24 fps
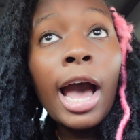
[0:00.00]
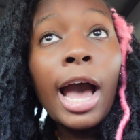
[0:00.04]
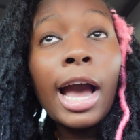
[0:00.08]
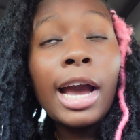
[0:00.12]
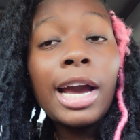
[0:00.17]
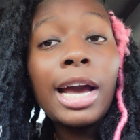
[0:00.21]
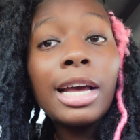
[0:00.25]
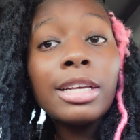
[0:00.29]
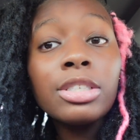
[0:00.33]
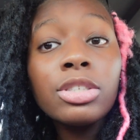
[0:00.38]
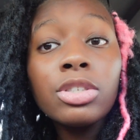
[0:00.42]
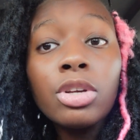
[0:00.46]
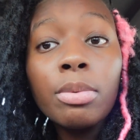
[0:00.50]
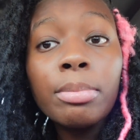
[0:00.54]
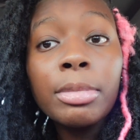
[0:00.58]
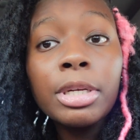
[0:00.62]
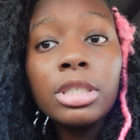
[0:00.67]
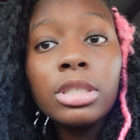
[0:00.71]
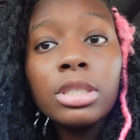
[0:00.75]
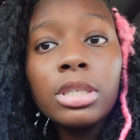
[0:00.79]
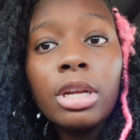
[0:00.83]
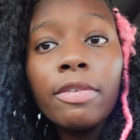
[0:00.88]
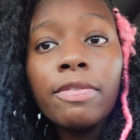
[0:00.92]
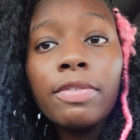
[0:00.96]
I got so
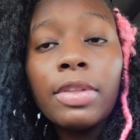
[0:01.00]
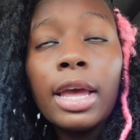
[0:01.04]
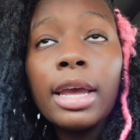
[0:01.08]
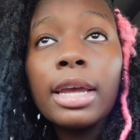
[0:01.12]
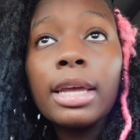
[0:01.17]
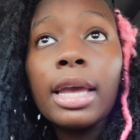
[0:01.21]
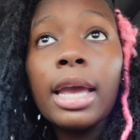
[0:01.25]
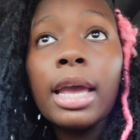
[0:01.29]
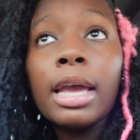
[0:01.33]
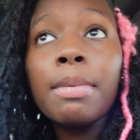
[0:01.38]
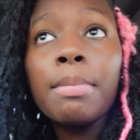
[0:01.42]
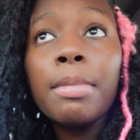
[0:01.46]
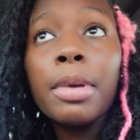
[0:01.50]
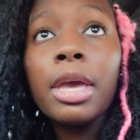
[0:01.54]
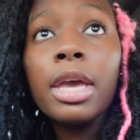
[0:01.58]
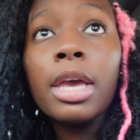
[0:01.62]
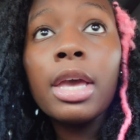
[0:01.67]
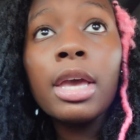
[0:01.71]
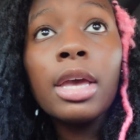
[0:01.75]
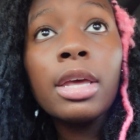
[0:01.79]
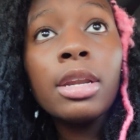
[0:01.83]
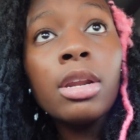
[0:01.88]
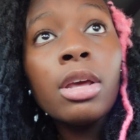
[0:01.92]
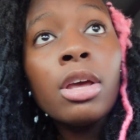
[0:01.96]
much stuff that came
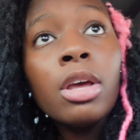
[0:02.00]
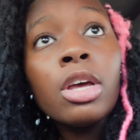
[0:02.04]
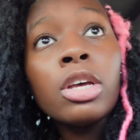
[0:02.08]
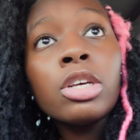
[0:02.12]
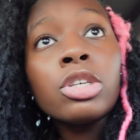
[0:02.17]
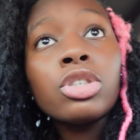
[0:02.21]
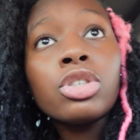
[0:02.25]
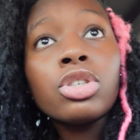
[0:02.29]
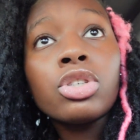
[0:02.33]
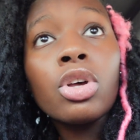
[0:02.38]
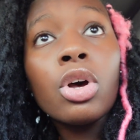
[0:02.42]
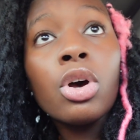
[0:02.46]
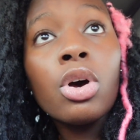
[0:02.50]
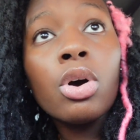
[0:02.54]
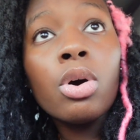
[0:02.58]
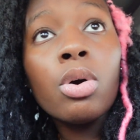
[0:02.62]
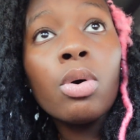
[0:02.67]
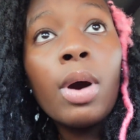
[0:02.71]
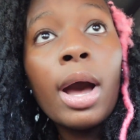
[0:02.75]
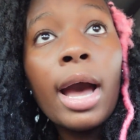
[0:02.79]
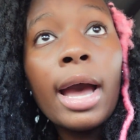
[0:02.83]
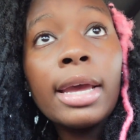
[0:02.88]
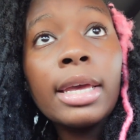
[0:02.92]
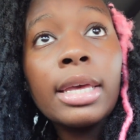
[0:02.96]
in,
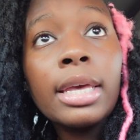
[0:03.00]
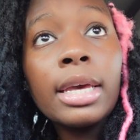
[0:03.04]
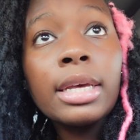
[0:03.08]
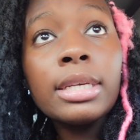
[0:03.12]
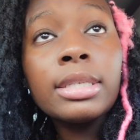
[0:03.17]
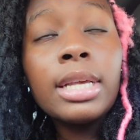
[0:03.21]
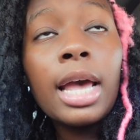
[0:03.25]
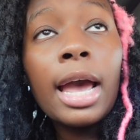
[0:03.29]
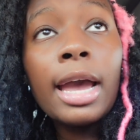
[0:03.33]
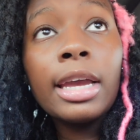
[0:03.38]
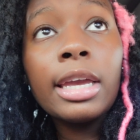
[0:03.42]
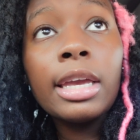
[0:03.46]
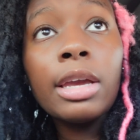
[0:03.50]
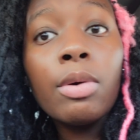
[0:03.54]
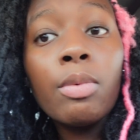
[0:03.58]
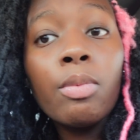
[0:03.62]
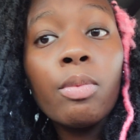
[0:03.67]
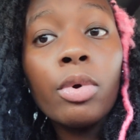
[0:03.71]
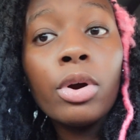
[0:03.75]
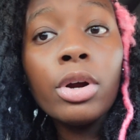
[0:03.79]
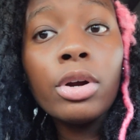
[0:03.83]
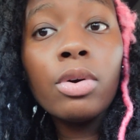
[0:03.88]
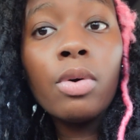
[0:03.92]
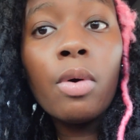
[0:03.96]
so I guess I
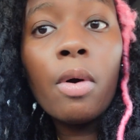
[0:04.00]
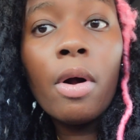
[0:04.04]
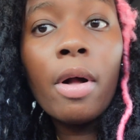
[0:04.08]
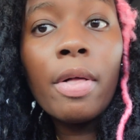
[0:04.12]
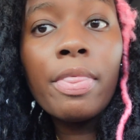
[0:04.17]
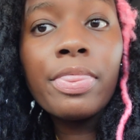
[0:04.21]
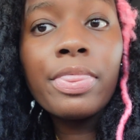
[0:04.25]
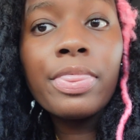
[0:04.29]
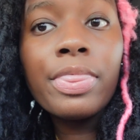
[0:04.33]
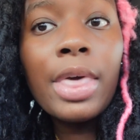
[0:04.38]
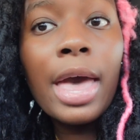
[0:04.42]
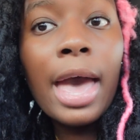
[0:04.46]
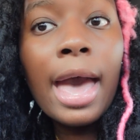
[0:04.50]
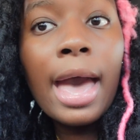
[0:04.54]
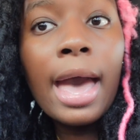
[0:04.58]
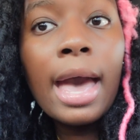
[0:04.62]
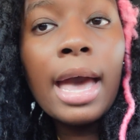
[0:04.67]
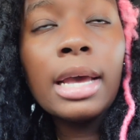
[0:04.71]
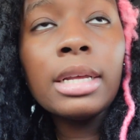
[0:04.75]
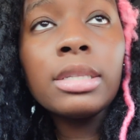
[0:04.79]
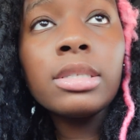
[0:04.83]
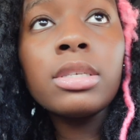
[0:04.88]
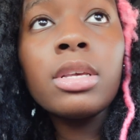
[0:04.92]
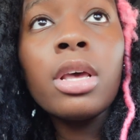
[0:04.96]
can work on
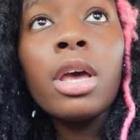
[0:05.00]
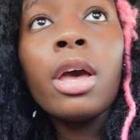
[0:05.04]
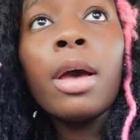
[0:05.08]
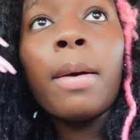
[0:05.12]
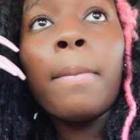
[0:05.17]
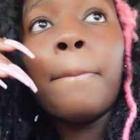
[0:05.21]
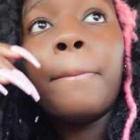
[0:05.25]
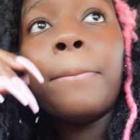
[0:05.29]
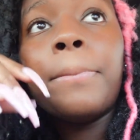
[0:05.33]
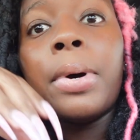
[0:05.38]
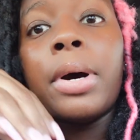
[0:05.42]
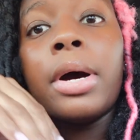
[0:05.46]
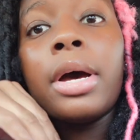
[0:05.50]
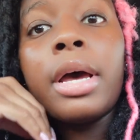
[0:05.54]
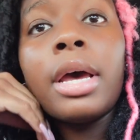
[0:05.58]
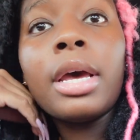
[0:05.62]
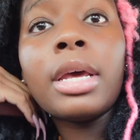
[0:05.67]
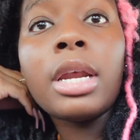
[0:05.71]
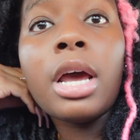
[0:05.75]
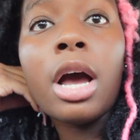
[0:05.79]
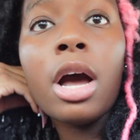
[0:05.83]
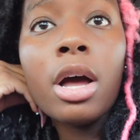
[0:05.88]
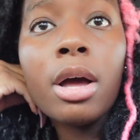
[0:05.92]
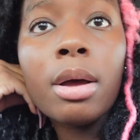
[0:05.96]
that.
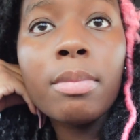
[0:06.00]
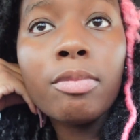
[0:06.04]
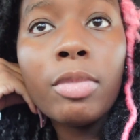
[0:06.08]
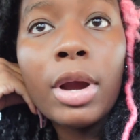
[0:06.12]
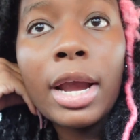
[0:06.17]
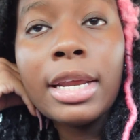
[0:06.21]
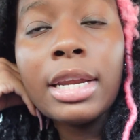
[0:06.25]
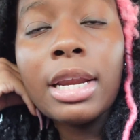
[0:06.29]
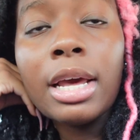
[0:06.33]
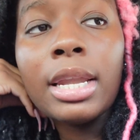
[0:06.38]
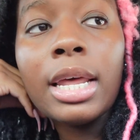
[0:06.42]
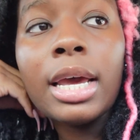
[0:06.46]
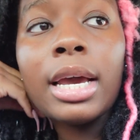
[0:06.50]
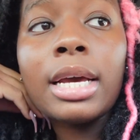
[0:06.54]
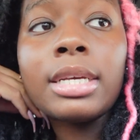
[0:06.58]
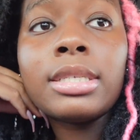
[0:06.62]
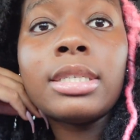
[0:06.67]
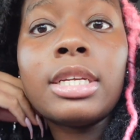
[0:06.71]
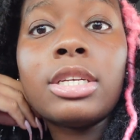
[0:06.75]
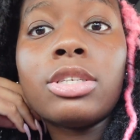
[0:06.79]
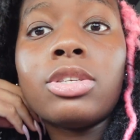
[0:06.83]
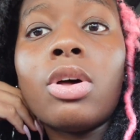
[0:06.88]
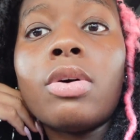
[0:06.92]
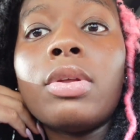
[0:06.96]
But right now, like I
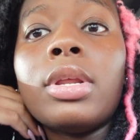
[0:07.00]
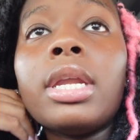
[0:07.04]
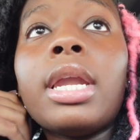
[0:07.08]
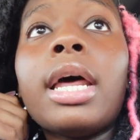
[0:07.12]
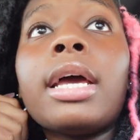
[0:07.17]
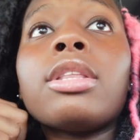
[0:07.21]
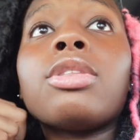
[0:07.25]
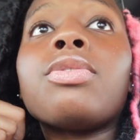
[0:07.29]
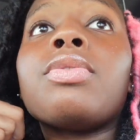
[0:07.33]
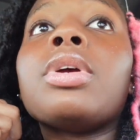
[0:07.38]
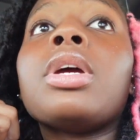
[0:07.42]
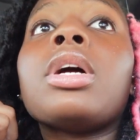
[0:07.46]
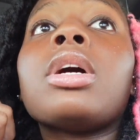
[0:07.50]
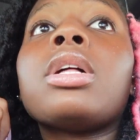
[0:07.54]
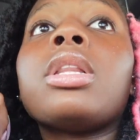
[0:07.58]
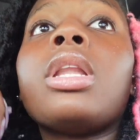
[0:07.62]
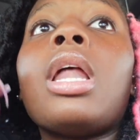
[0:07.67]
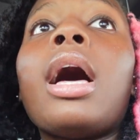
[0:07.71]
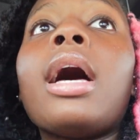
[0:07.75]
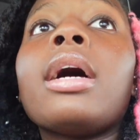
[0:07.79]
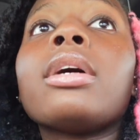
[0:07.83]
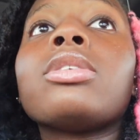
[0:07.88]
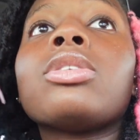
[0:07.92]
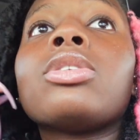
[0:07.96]
said, it's only like 3
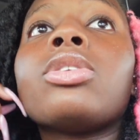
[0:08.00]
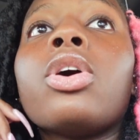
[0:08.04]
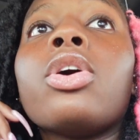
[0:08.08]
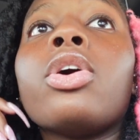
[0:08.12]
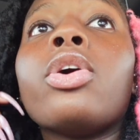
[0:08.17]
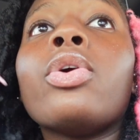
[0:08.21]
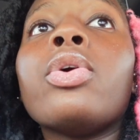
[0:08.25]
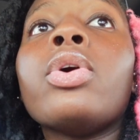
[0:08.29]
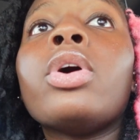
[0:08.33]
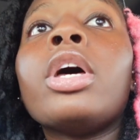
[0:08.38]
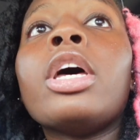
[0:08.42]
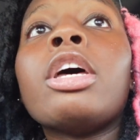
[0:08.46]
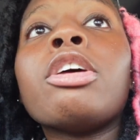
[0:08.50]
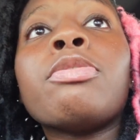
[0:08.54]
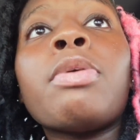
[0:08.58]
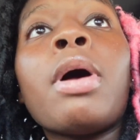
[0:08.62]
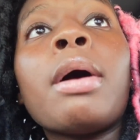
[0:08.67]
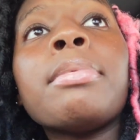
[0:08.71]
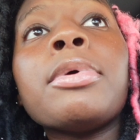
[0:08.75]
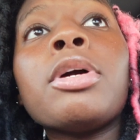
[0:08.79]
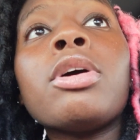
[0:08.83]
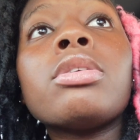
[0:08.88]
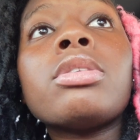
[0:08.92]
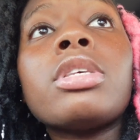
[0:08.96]
o'clock, so it's
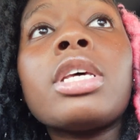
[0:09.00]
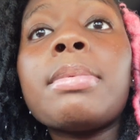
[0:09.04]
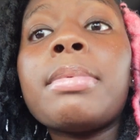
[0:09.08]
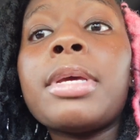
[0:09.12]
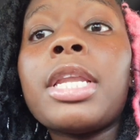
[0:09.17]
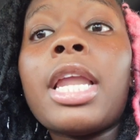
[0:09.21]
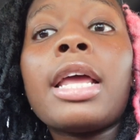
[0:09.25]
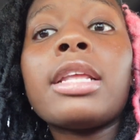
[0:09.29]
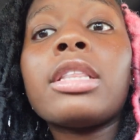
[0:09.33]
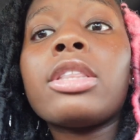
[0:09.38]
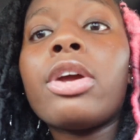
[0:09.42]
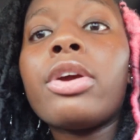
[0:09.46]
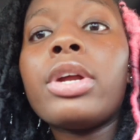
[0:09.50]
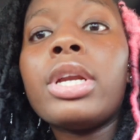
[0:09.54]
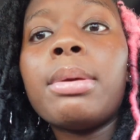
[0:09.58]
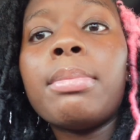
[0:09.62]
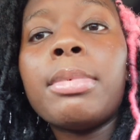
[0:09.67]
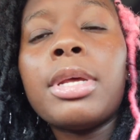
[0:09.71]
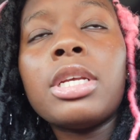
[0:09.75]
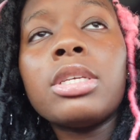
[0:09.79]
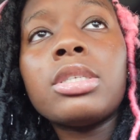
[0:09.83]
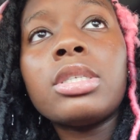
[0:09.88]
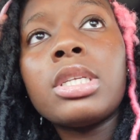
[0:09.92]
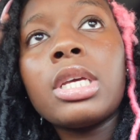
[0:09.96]
probably gonna take me like 30
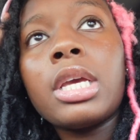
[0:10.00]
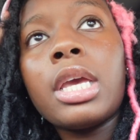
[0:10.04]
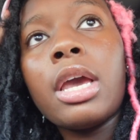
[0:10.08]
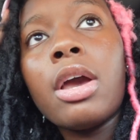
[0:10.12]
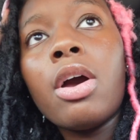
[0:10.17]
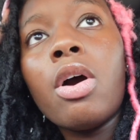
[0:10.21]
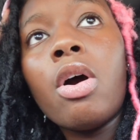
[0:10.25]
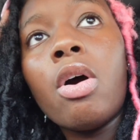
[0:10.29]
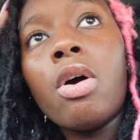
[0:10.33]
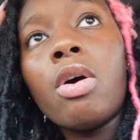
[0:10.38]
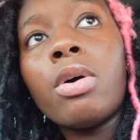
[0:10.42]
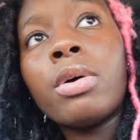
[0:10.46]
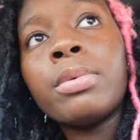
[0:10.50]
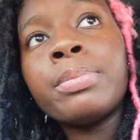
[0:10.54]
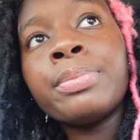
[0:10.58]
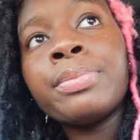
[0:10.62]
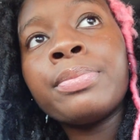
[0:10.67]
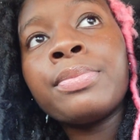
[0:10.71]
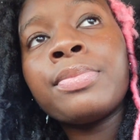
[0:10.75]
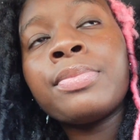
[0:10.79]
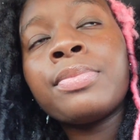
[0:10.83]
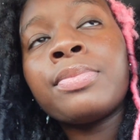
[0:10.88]
minutes to get home.